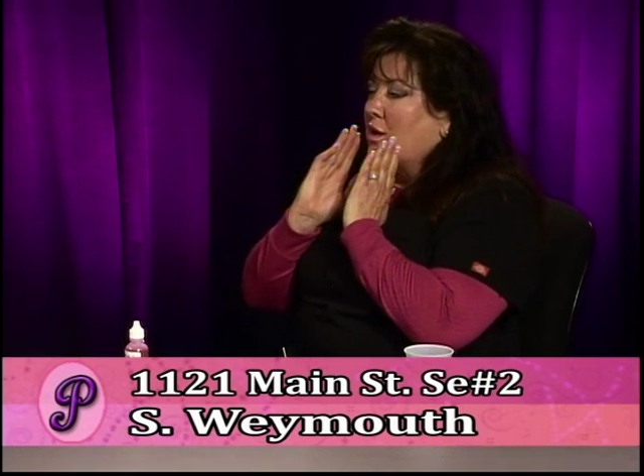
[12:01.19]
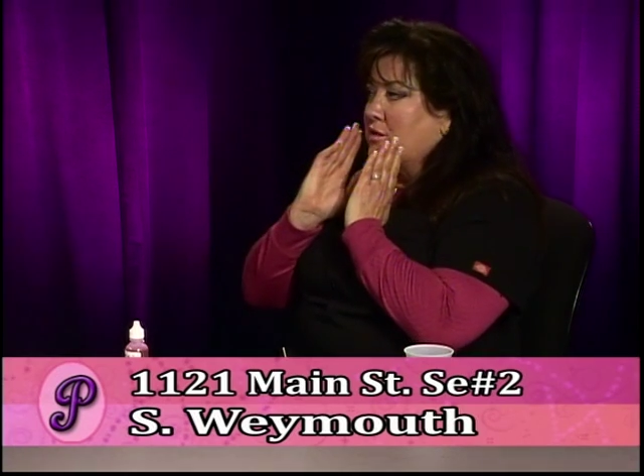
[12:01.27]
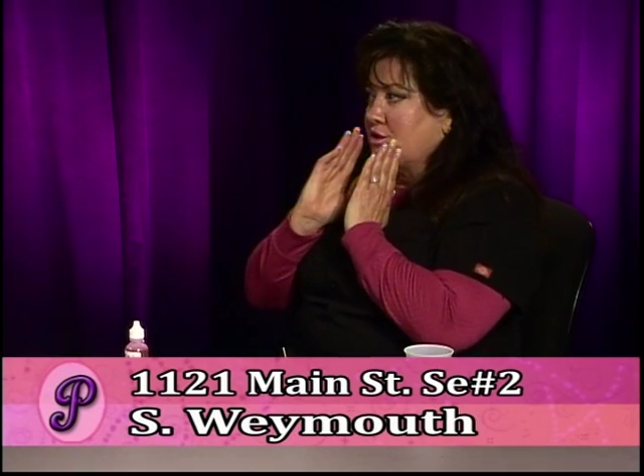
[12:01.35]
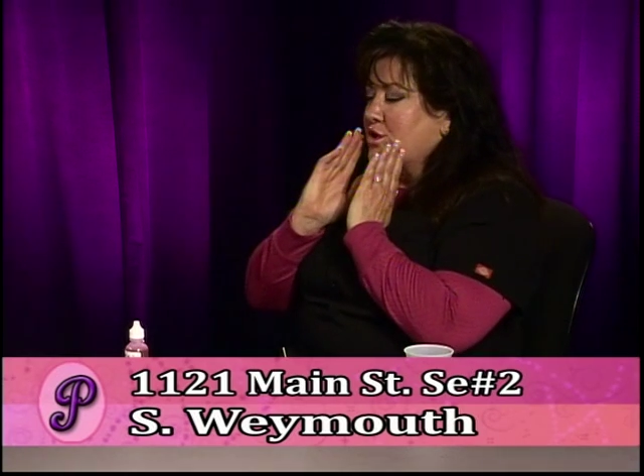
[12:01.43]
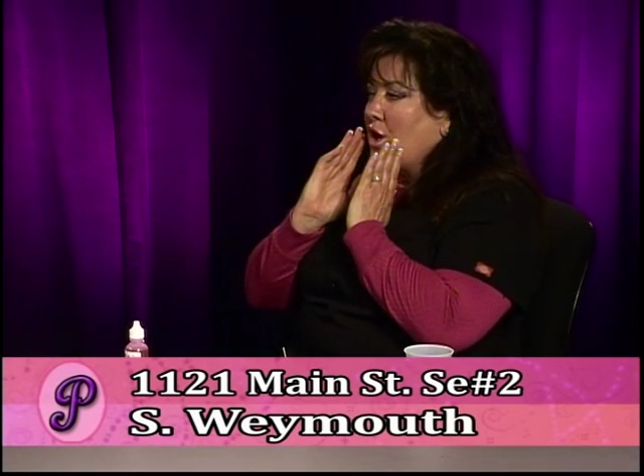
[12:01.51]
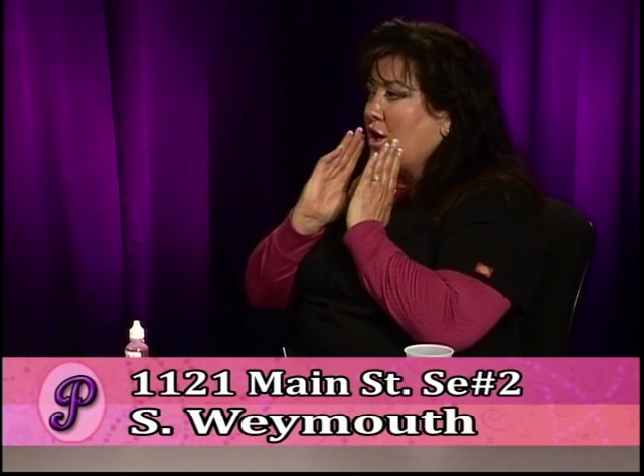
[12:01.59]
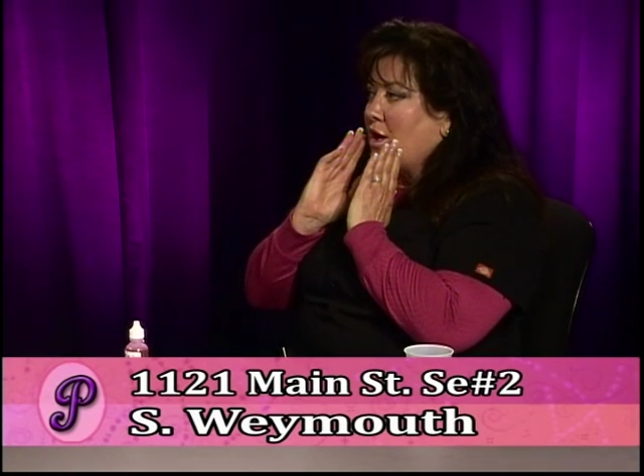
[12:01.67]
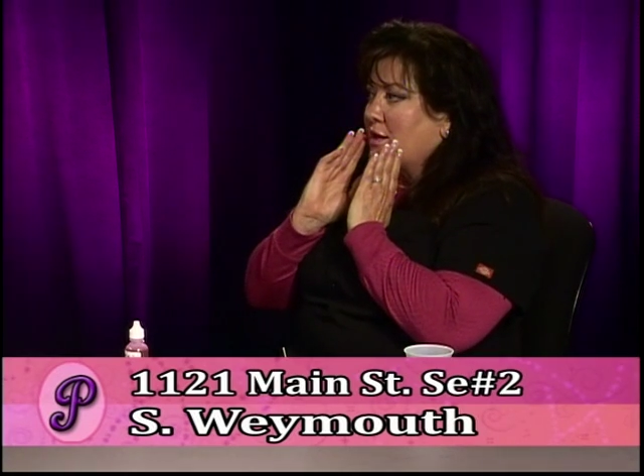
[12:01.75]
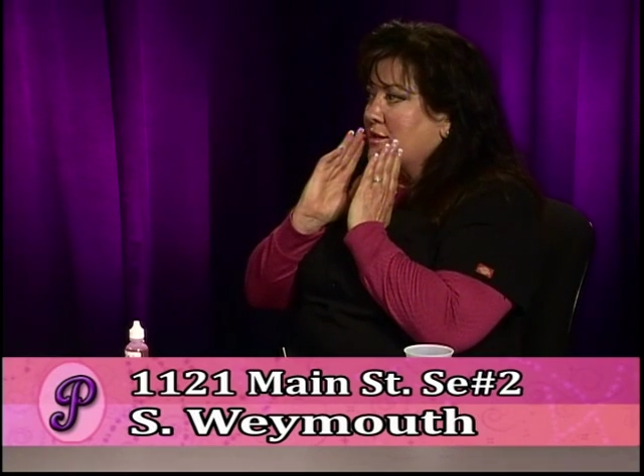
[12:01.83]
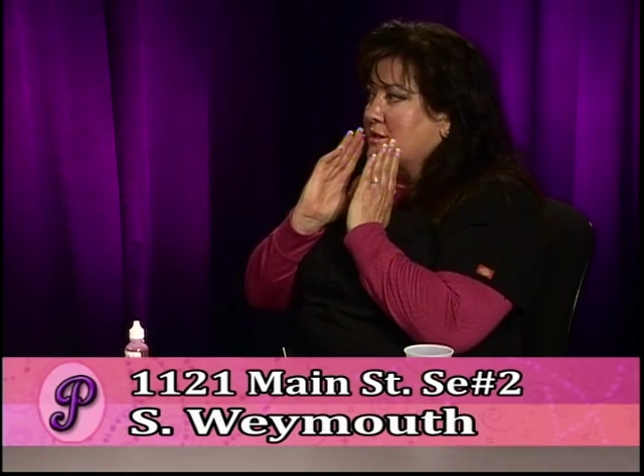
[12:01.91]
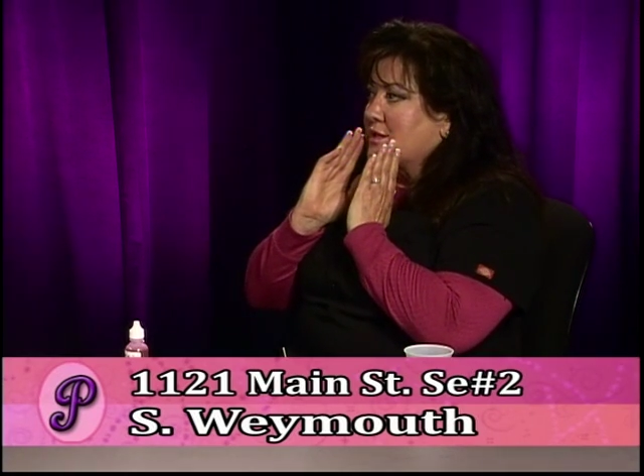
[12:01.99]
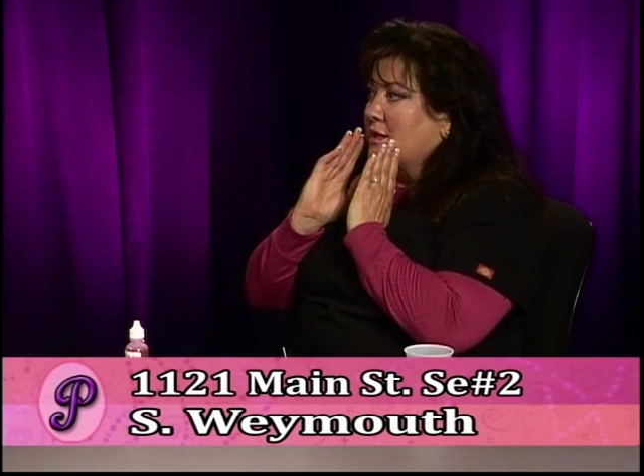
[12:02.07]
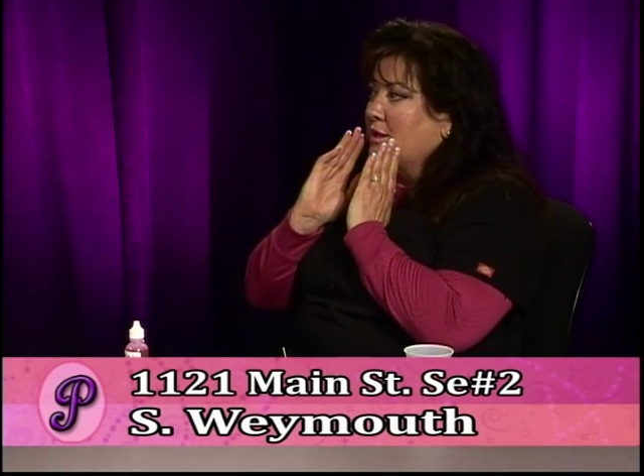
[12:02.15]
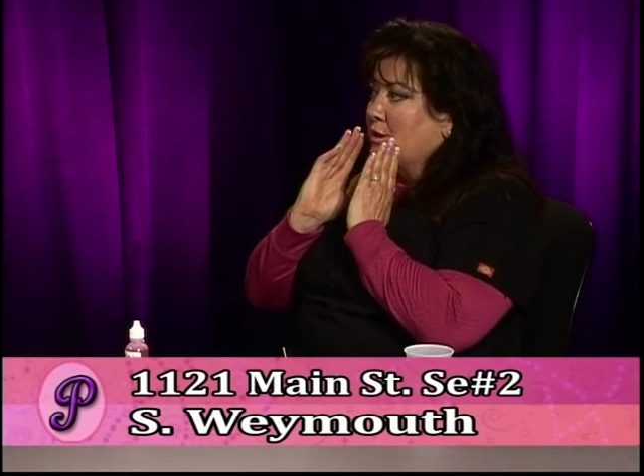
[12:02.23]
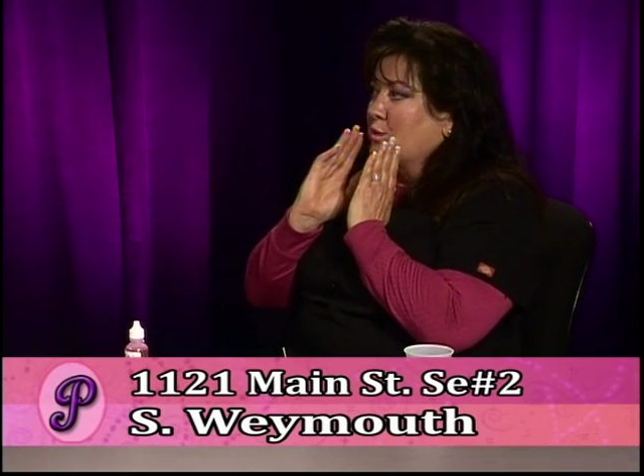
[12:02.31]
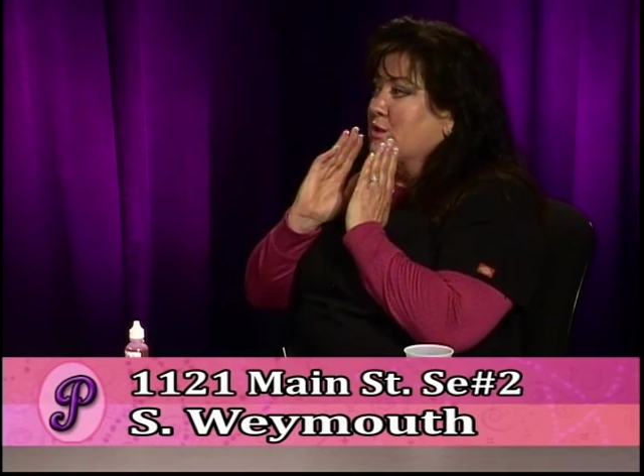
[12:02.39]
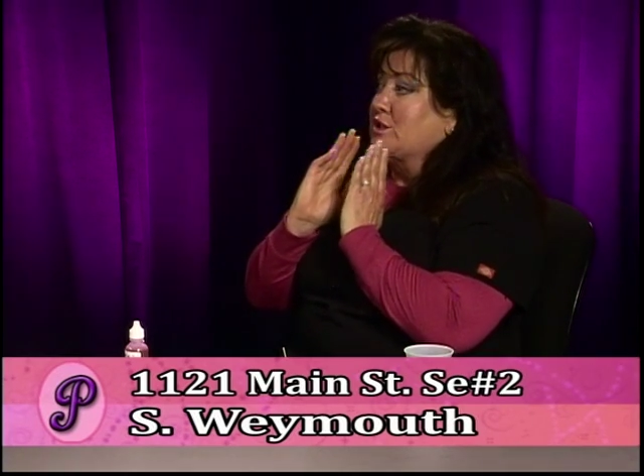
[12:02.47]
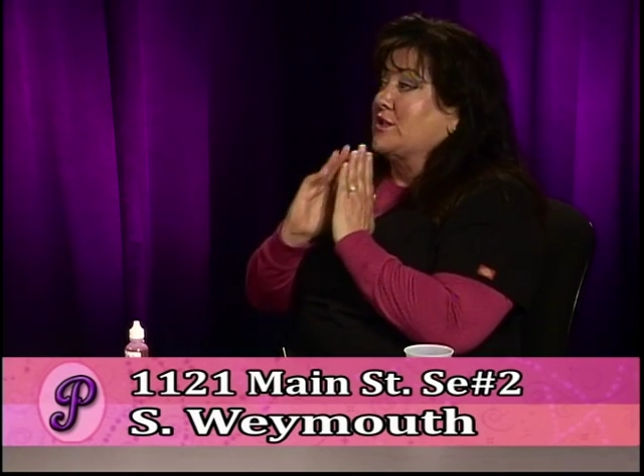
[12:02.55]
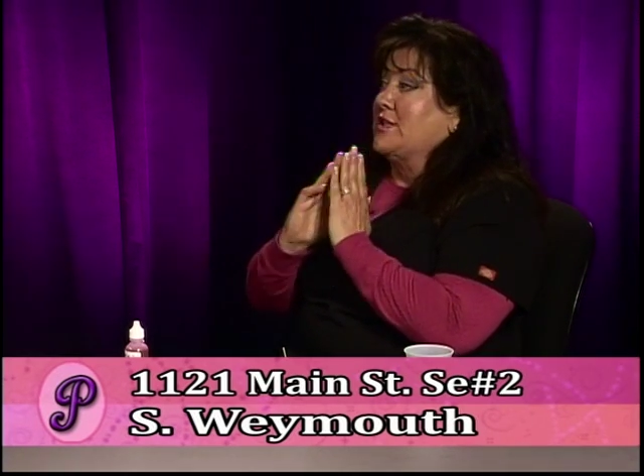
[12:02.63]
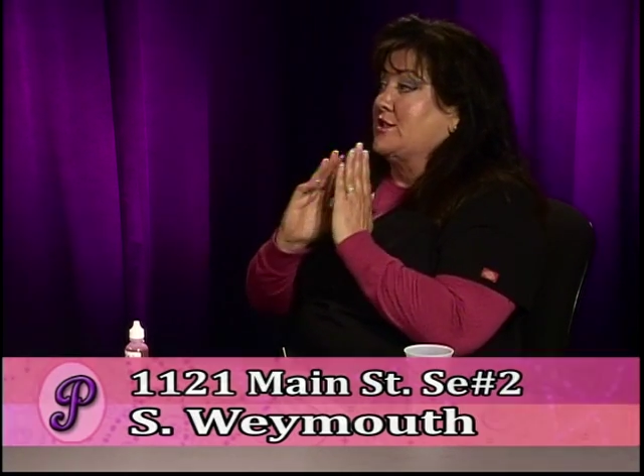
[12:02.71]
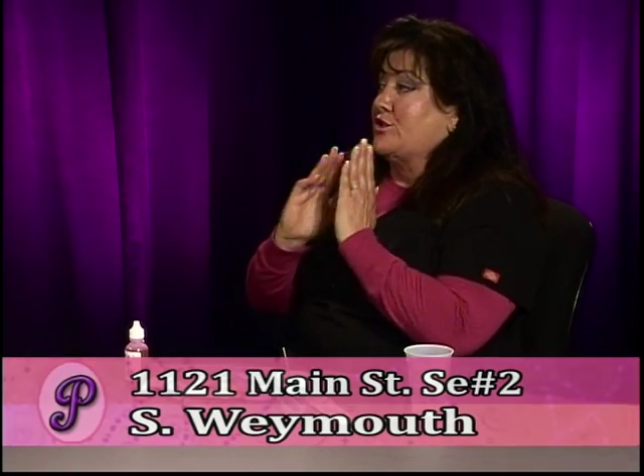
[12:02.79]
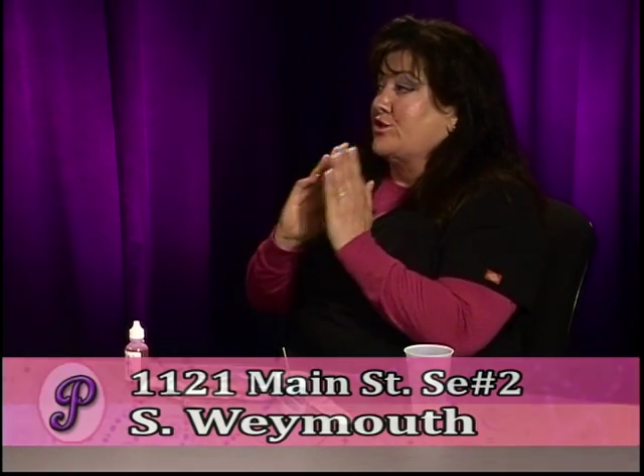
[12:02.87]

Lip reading: jaws, which leads